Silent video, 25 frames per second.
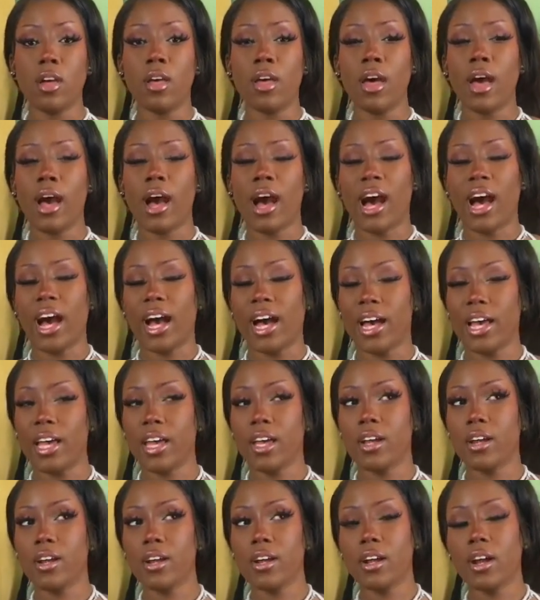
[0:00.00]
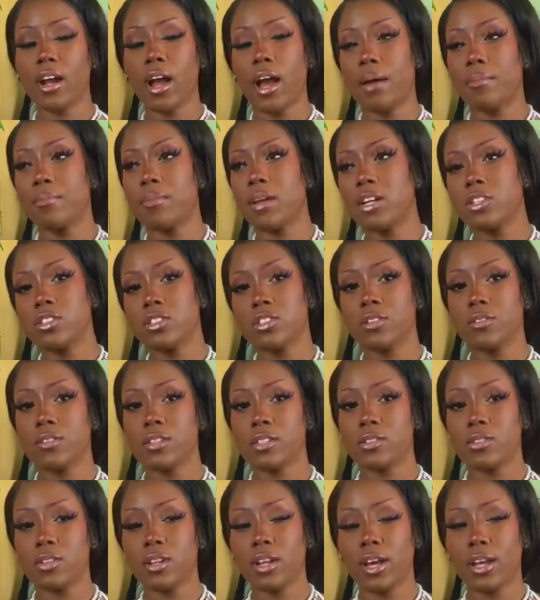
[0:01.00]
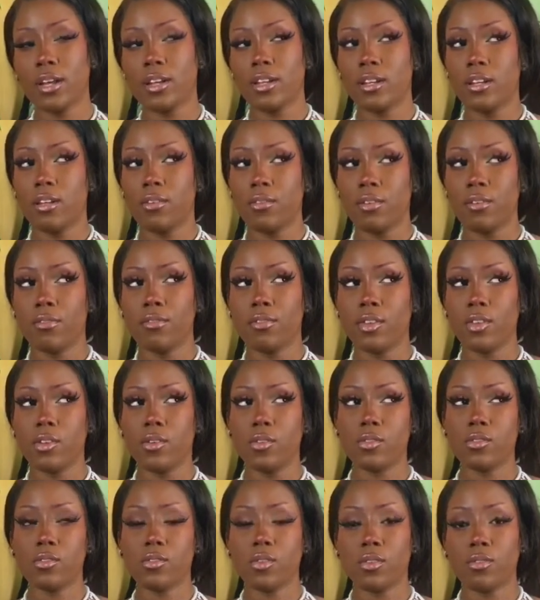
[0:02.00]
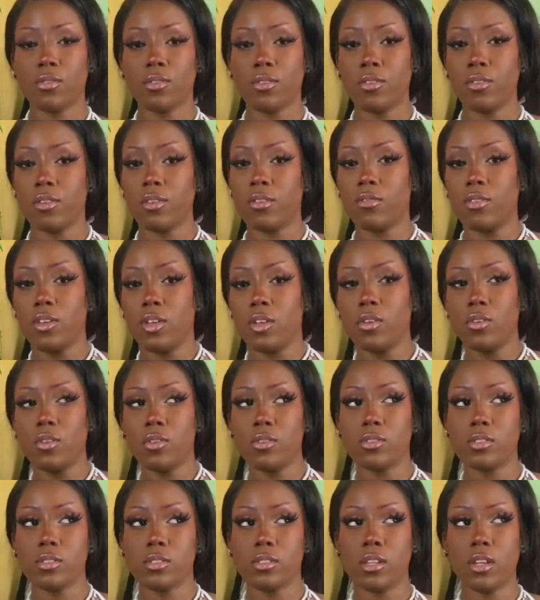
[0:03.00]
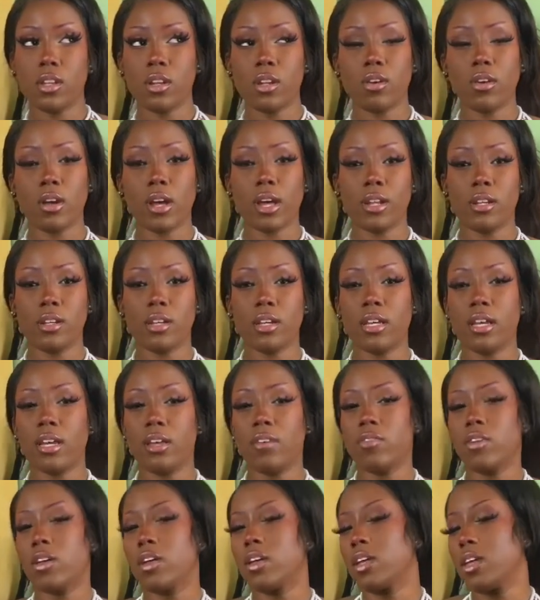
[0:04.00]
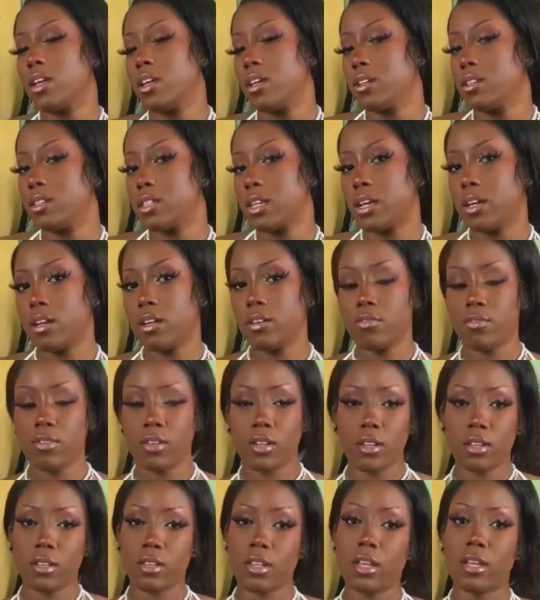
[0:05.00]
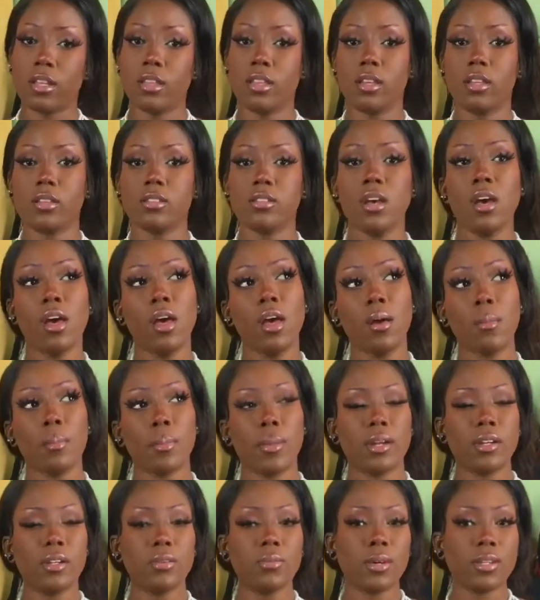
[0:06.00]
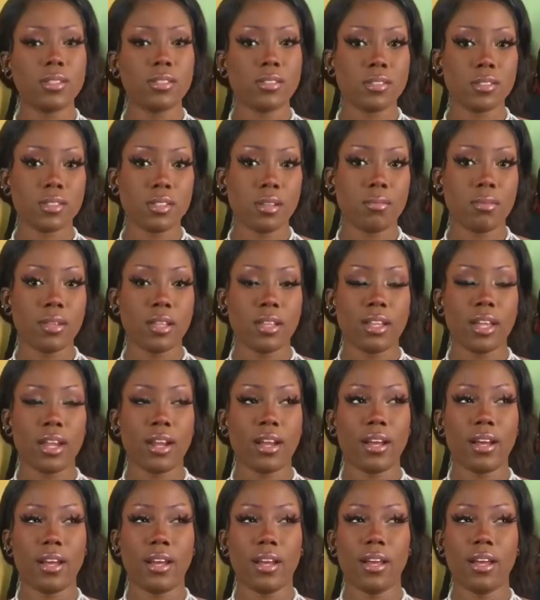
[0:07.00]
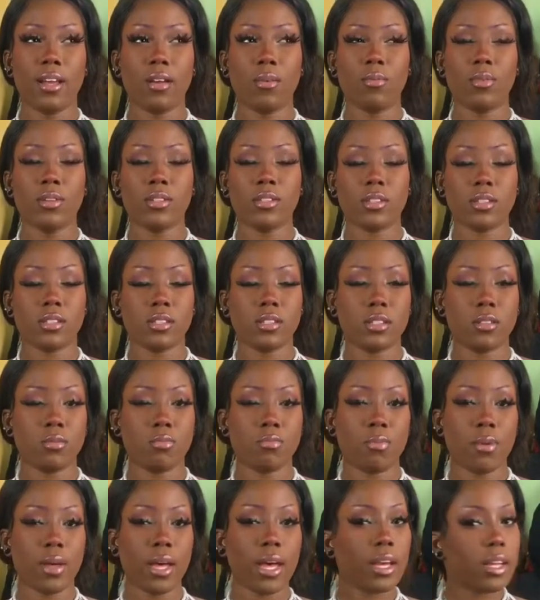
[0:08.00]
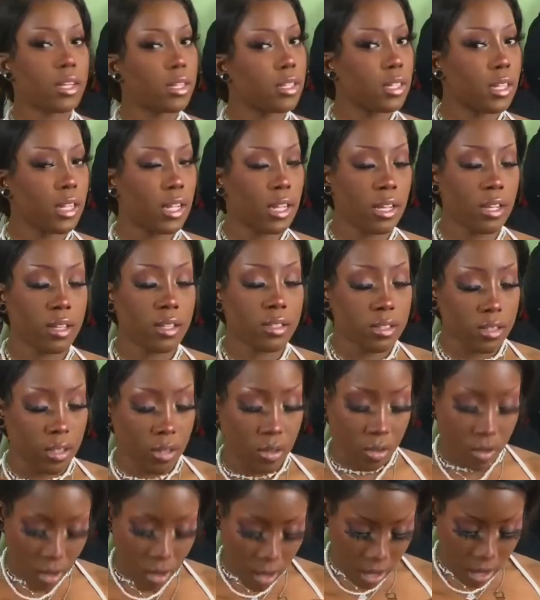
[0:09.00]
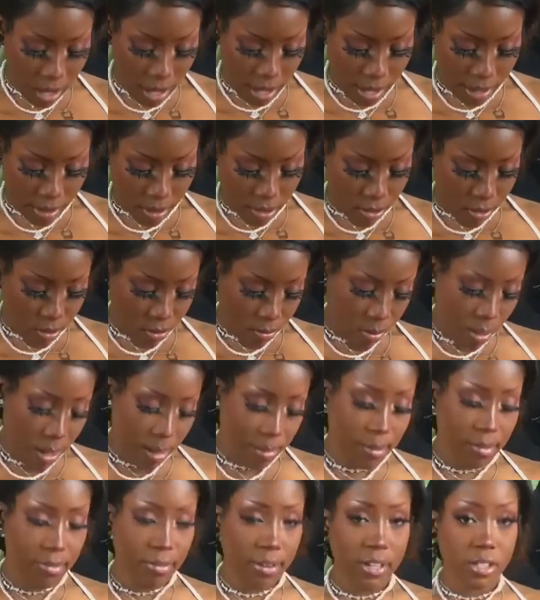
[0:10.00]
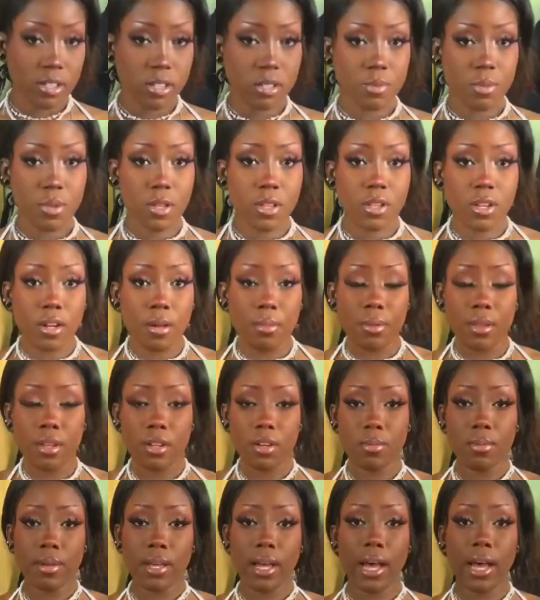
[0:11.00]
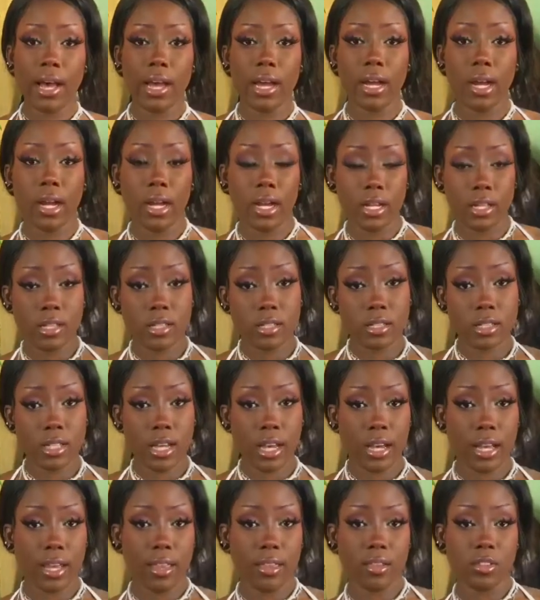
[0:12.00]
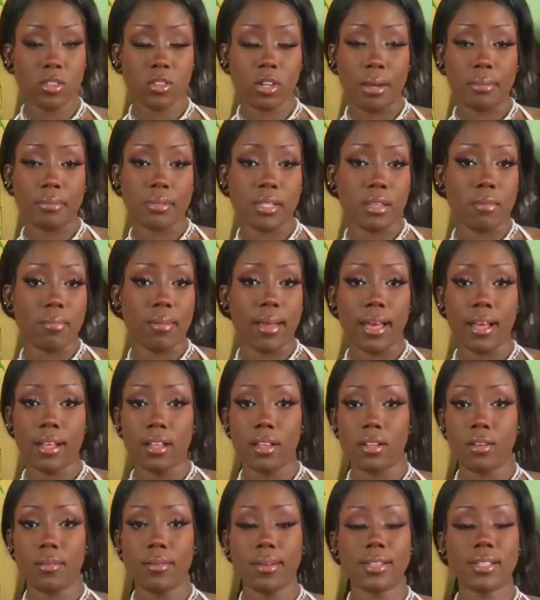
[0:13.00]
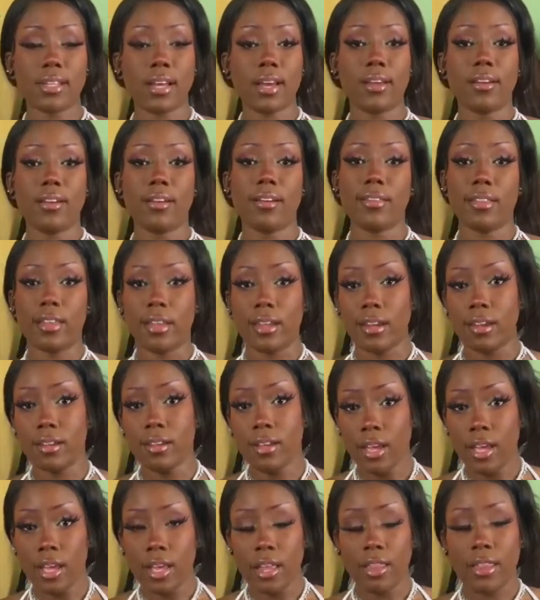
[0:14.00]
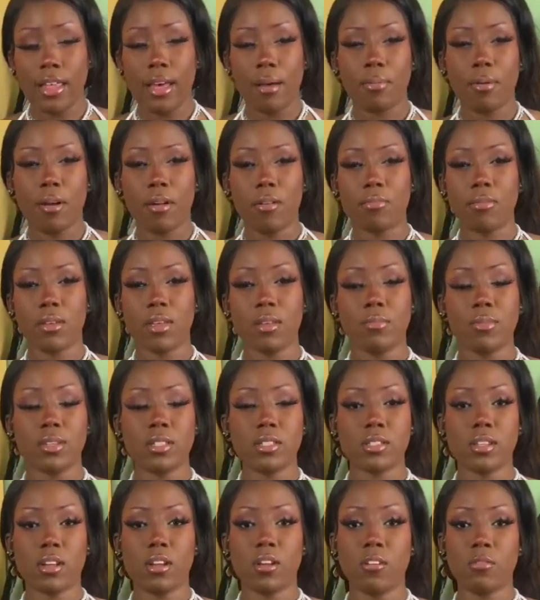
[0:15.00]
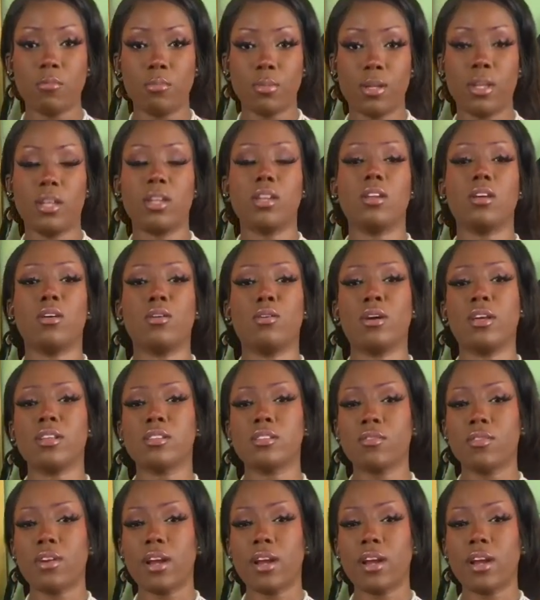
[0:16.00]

higher. I'm not sure if this one had any reviews or if the reviews, you know, kind of gave a hint at it fitting like this, but it wasn't something that I was expecting. So I don't know, maybe if I just pull it up a little bit higher and tie the straps on the back a little bit tighter, then that problem can be solved. But, you know, as of right